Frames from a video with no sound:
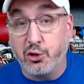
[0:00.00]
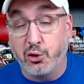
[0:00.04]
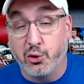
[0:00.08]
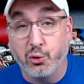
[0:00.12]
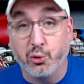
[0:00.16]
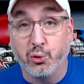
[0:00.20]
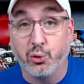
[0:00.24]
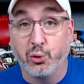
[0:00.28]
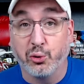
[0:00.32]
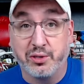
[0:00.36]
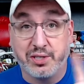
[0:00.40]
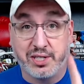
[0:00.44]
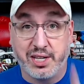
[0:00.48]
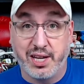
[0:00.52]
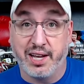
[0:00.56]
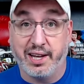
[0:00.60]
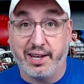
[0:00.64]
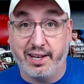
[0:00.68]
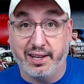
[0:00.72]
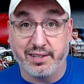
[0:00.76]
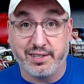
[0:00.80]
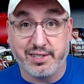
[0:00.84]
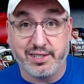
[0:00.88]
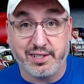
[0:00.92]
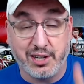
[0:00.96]
cool
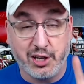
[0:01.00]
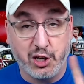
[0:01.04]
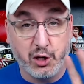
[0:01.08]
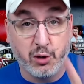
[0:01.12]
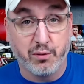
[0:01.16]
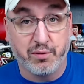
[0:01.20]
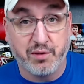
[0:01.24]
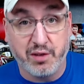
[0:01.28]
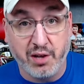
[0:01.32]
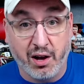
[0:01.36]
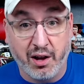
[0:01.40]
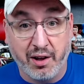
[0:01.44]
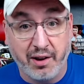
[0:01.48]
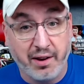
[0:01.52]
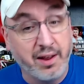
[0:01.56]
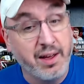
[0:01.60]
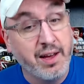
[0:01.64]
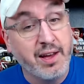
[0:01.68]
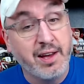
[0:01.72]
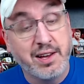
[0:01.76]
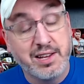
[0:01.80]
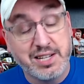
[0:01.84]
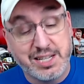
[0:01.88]
tickets that you've done.